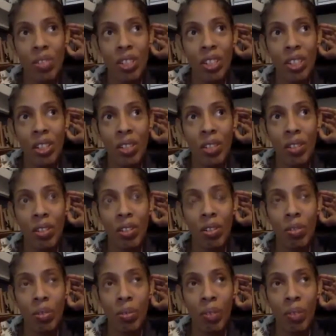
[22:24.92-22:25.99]
know that you
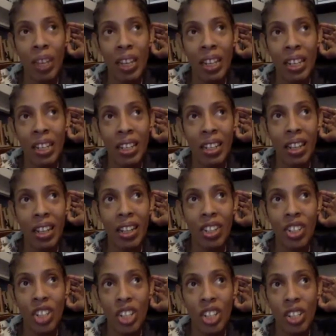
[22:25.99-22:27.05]
were writing and
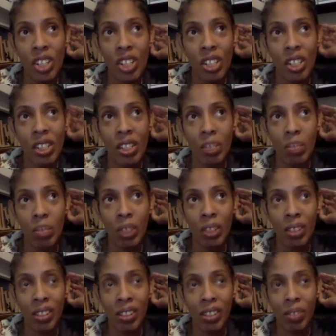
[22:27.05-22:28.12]
changing someone
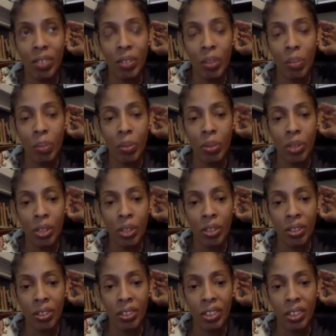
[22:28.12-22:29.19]
else's very
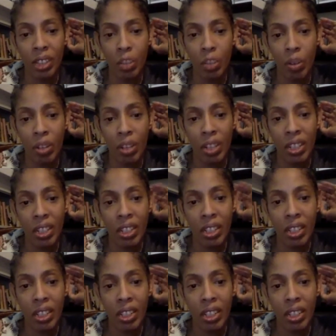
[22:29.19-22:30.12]
personal experiences?